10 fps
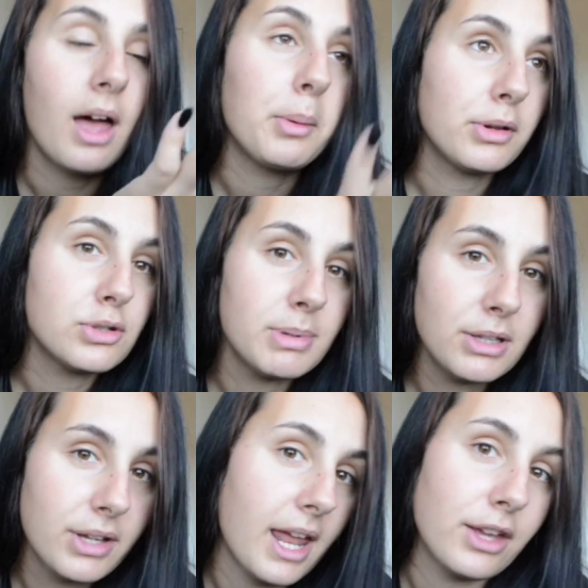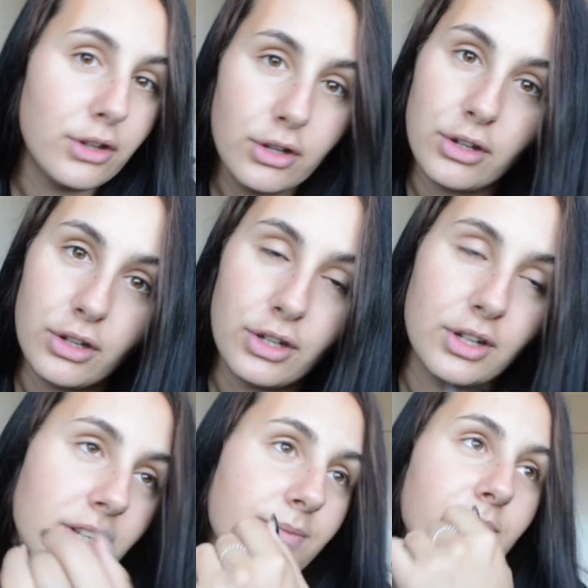I should be looking at you
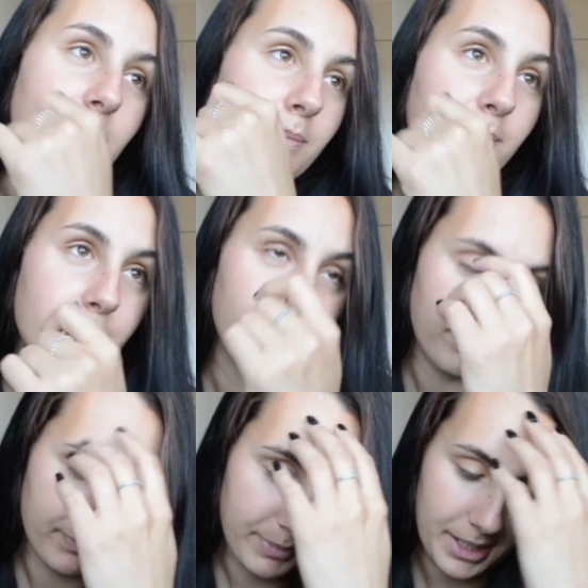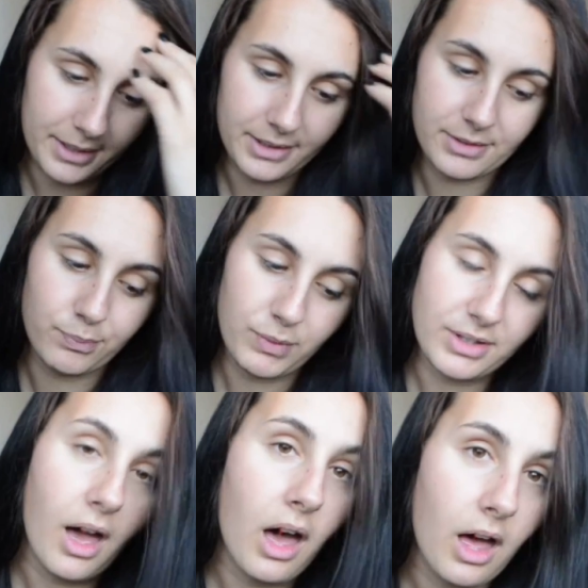know, but it's
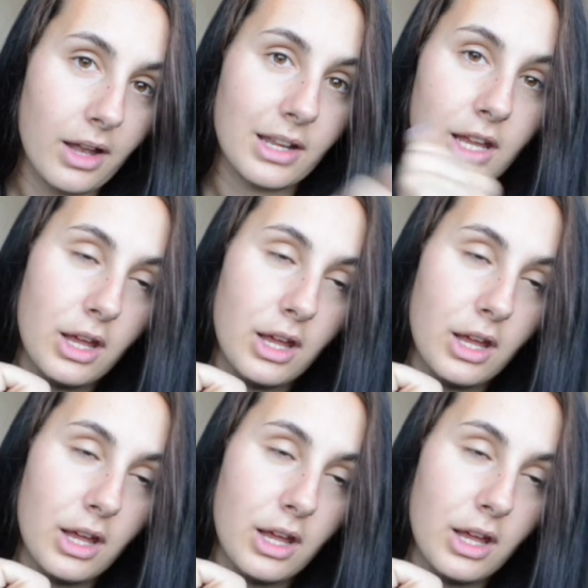hard.